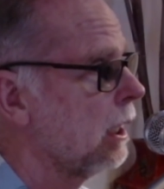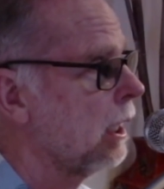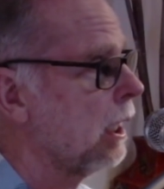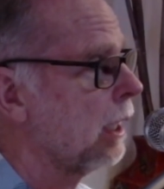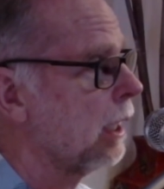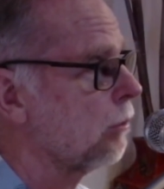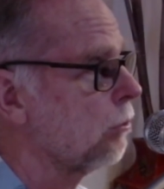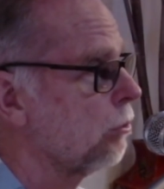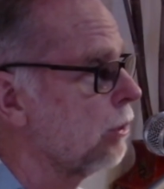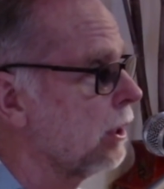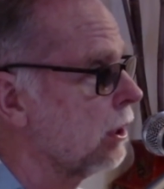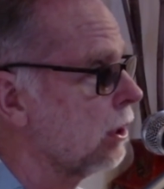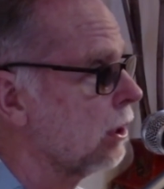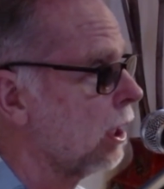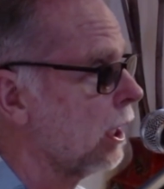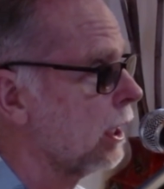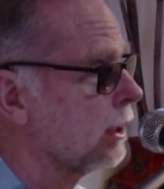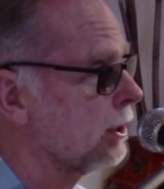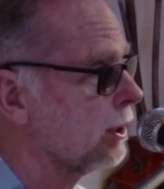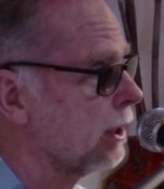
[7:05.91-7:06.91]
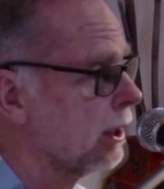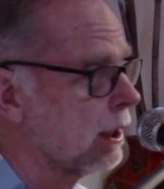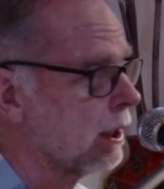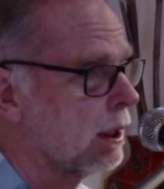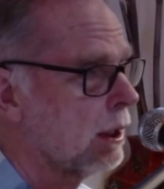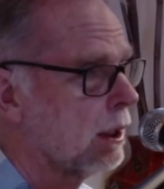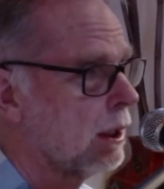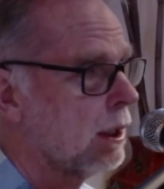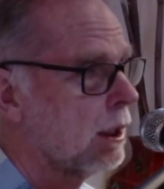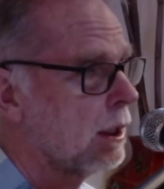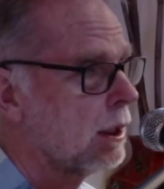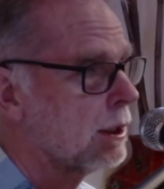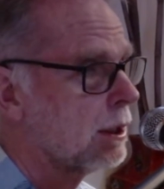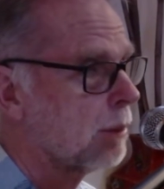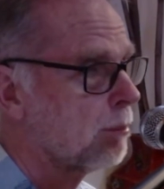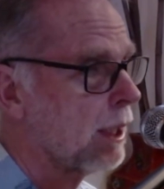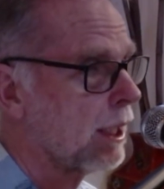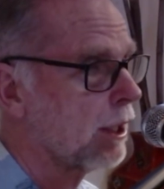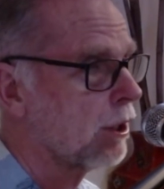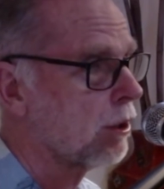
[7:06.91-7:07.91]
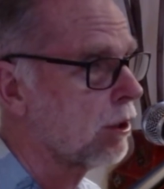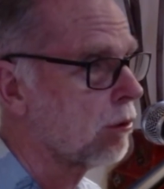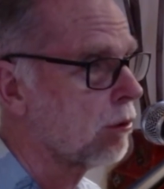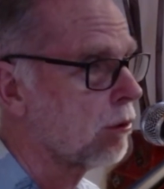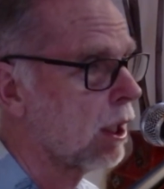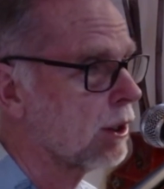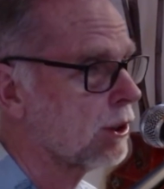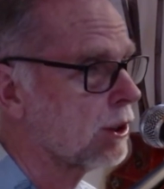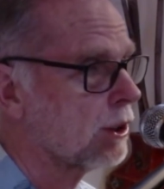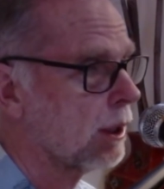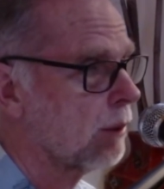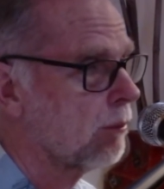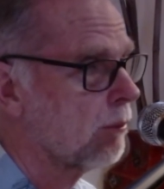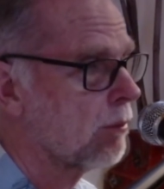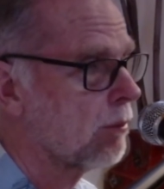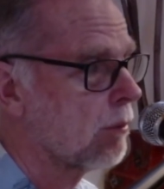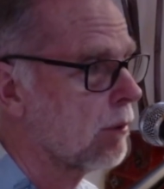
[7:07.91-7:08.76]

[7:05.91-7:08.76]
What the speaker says: and realizing dependent arising,